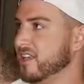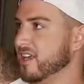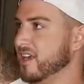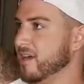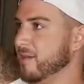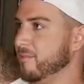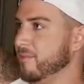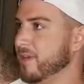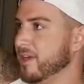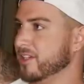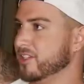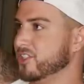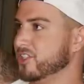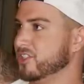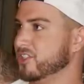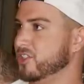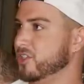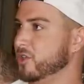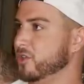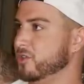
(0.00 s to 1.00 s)
a
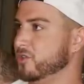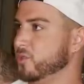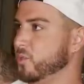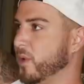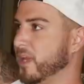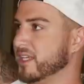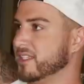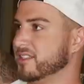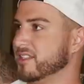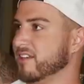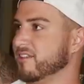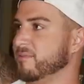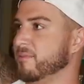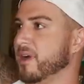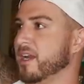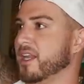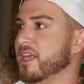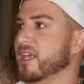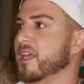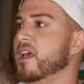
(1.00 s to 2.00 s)
huge waste of
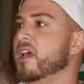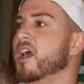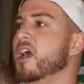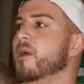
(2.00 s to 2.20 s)
money,